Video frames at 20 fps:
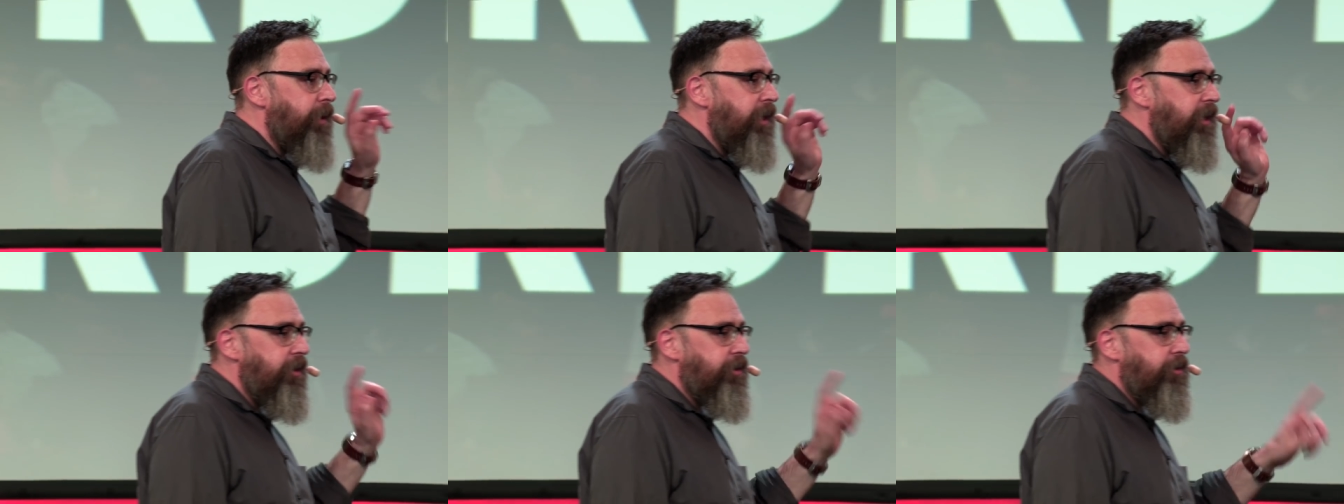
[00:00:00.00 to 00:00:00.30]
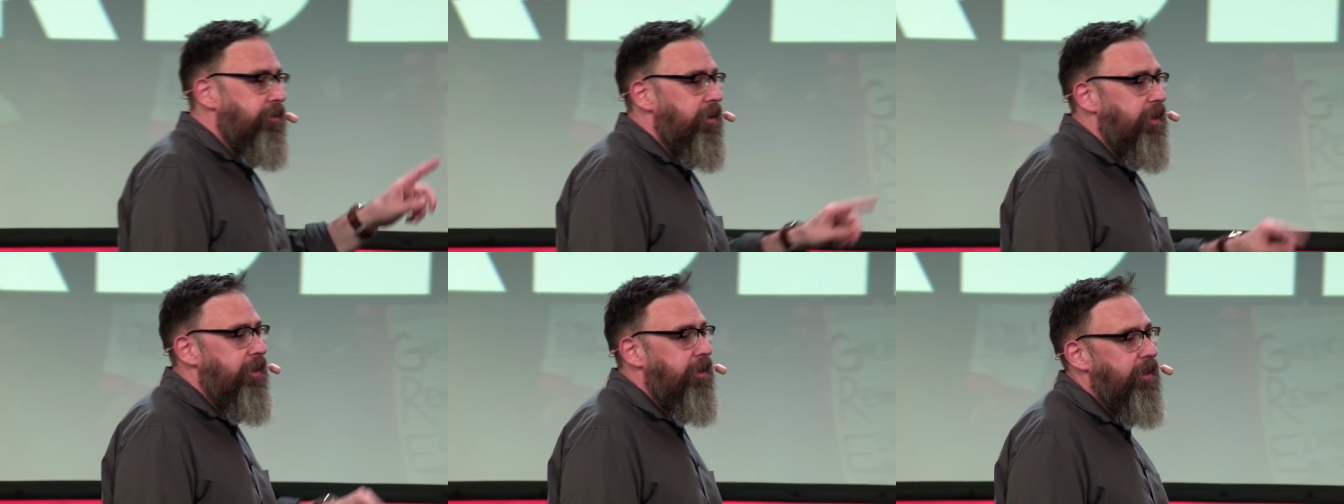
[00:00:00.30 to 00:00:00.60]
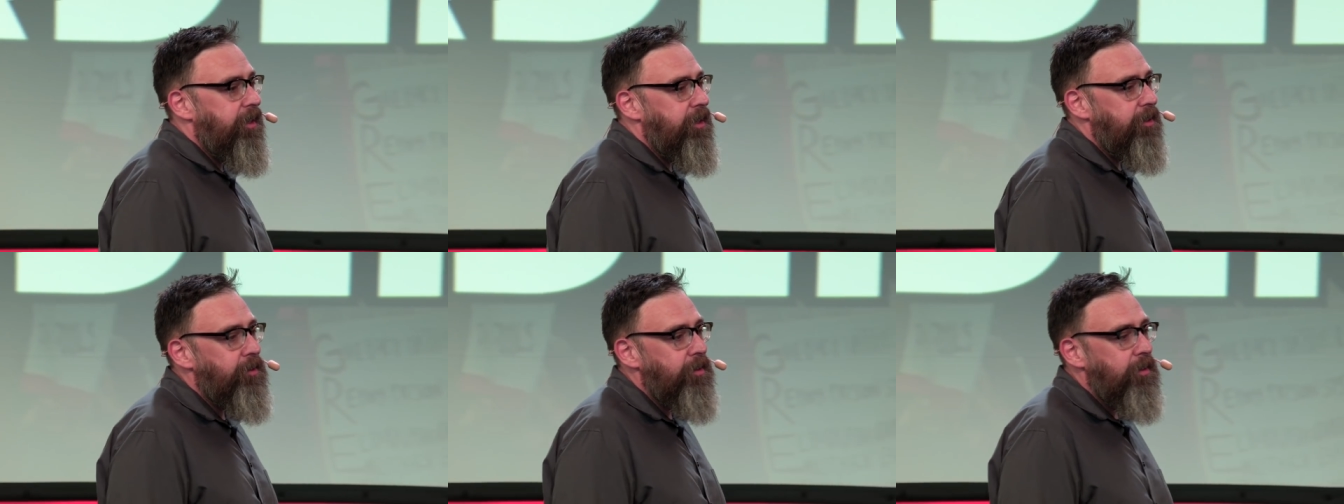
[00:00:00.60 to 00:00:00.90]
petri
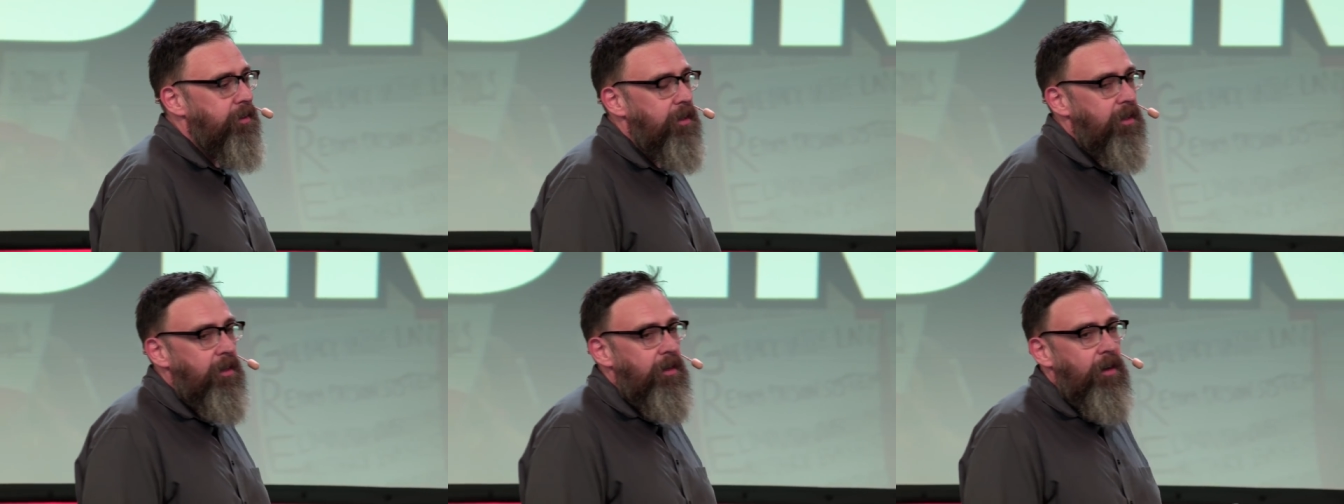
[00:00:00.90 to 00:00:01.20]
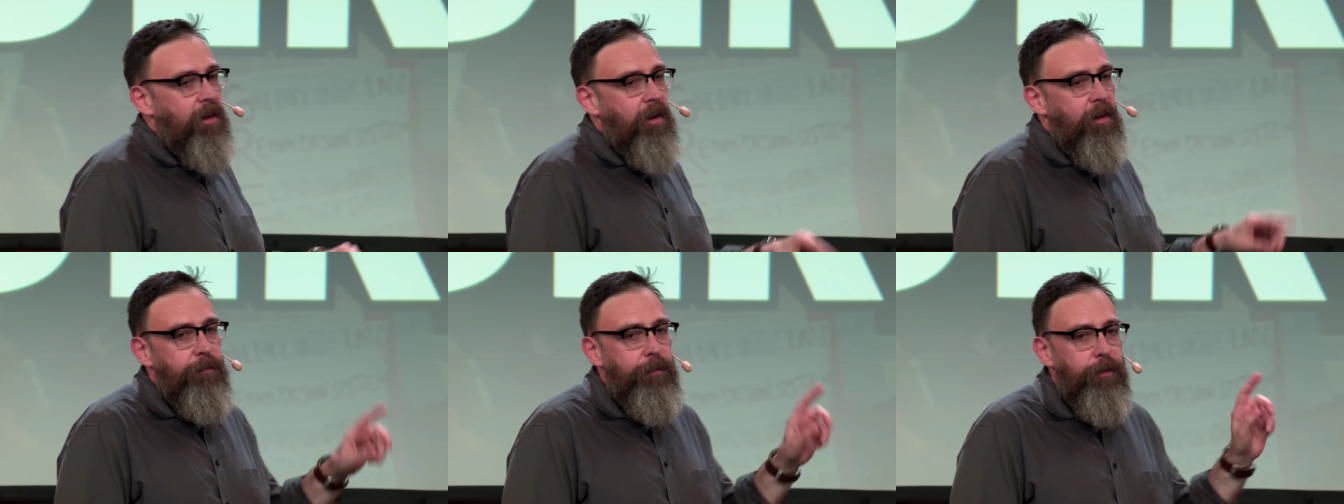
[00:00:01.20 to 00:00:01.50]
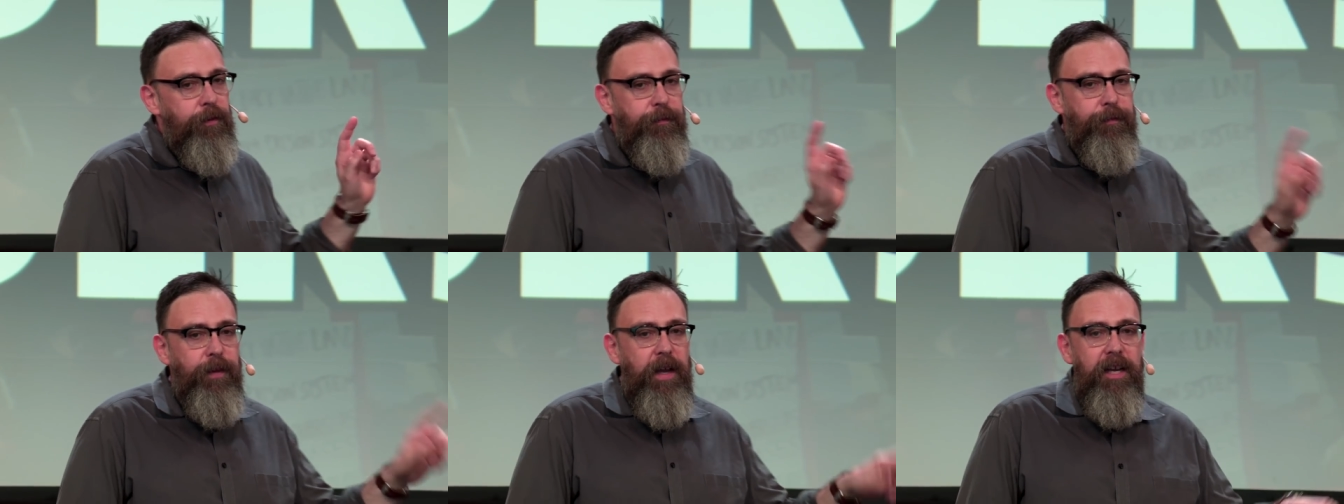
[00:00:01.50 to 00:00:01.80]
dish
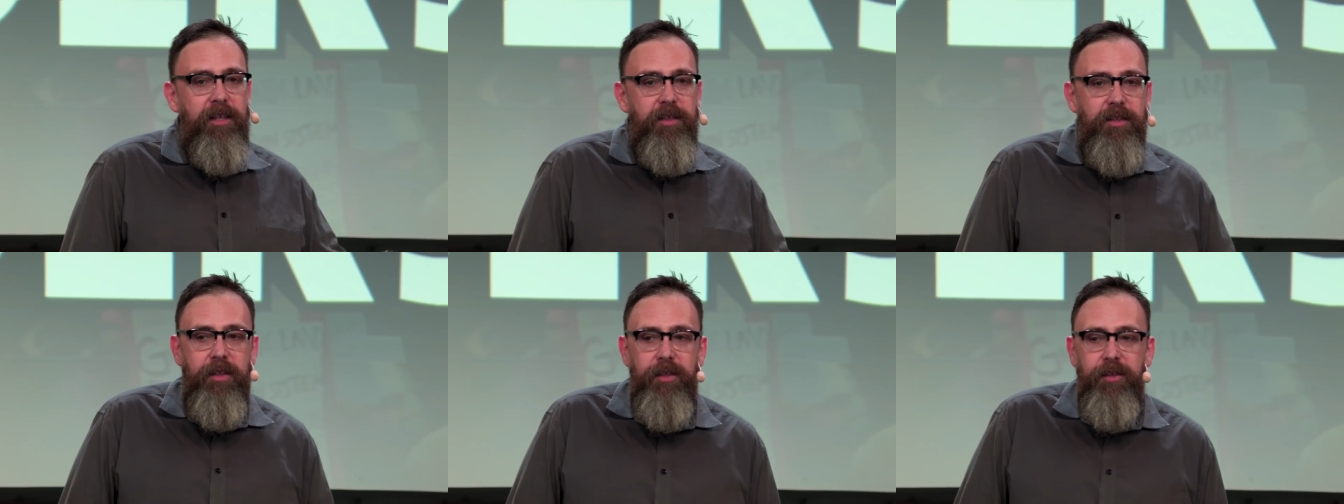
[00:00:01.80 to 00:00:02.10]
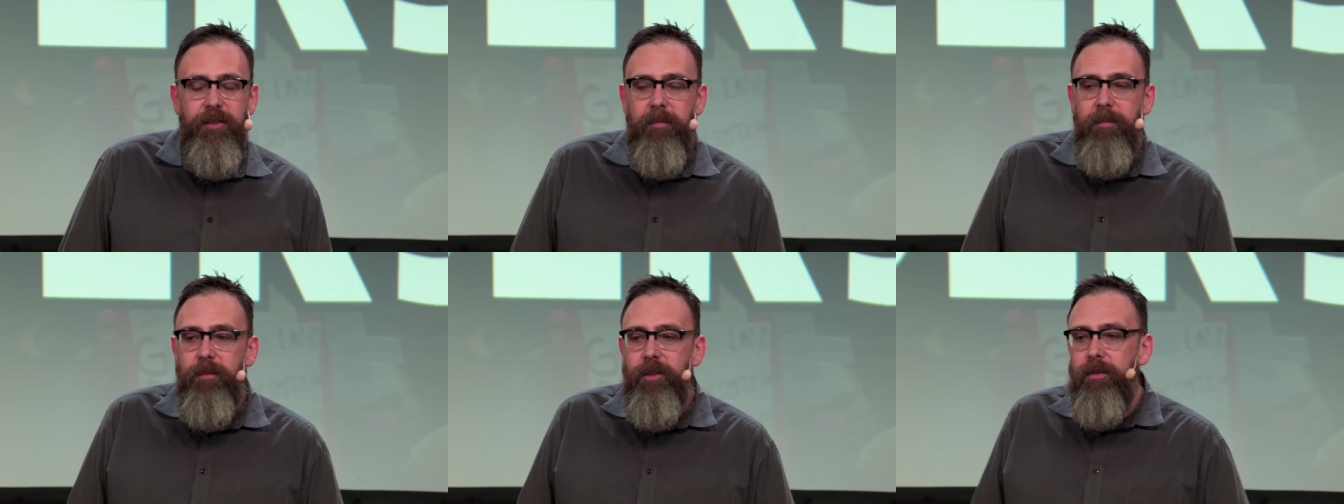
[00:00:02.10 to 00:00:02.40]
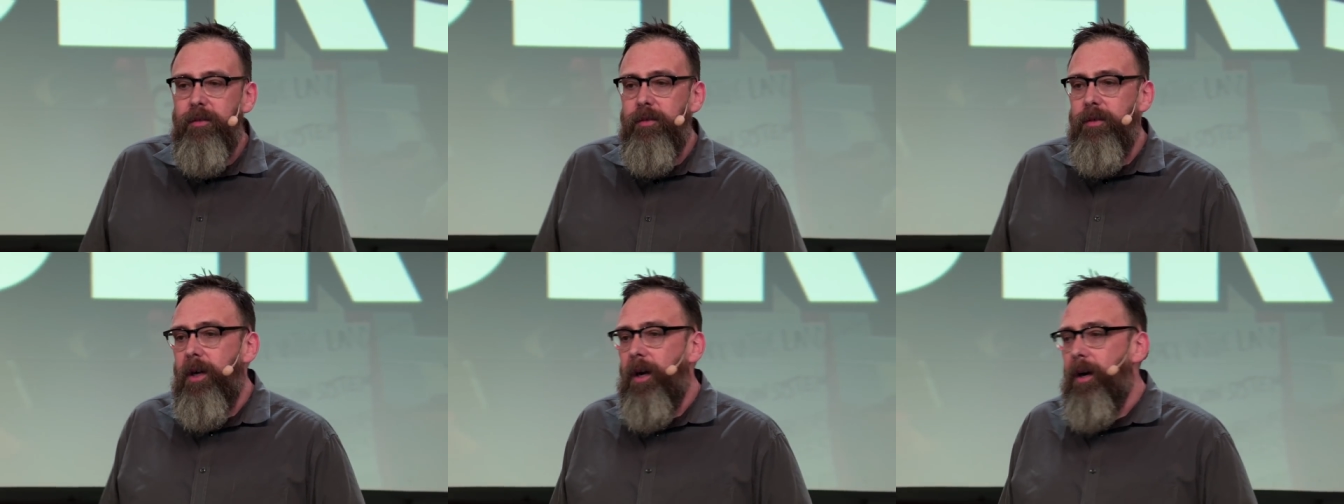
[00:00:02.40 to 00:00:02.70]
for fascism
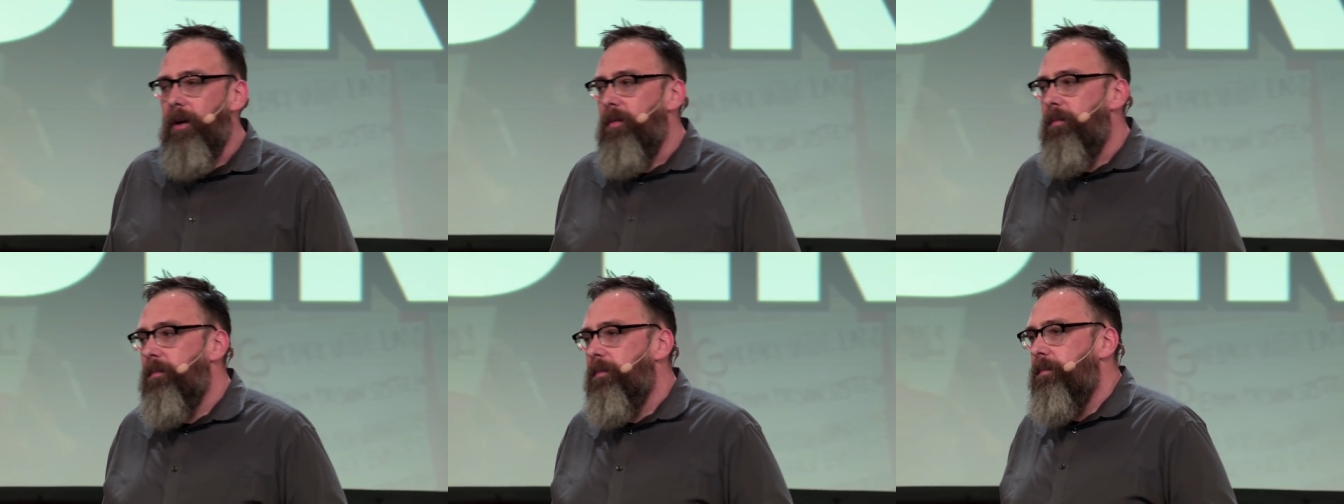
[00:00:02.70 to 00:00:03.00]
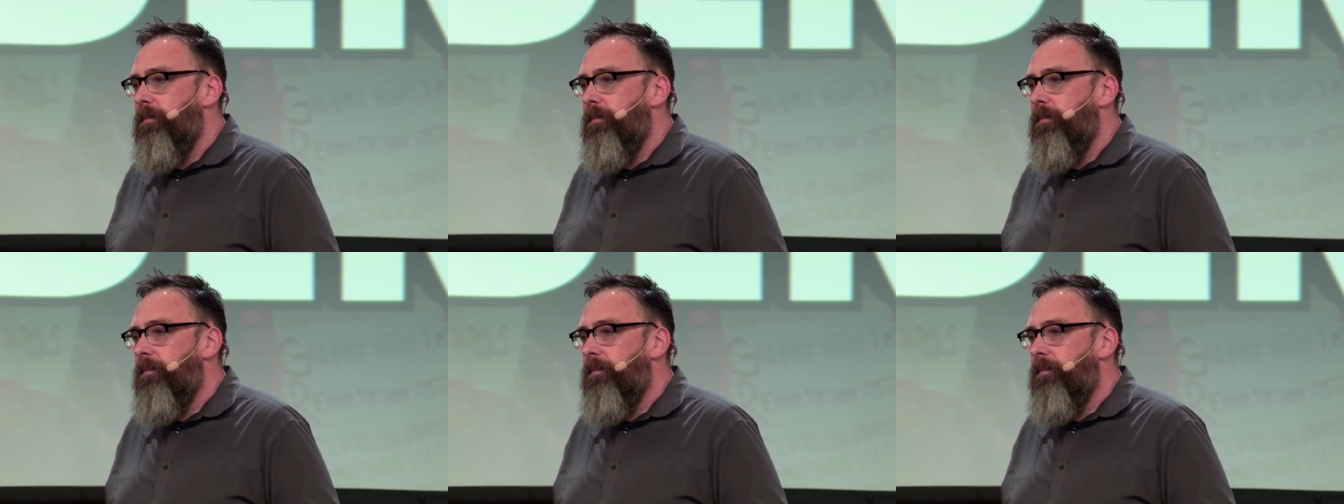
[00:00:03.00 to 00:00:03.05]
to grow.